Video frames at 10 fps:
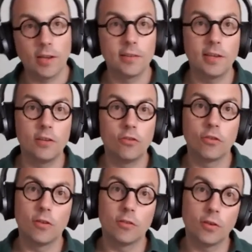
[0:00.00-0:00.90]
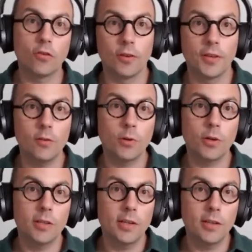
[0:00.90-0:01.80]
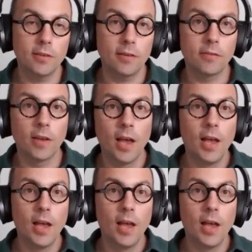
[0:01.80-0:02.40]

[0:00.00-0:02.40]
I teach social network analysis.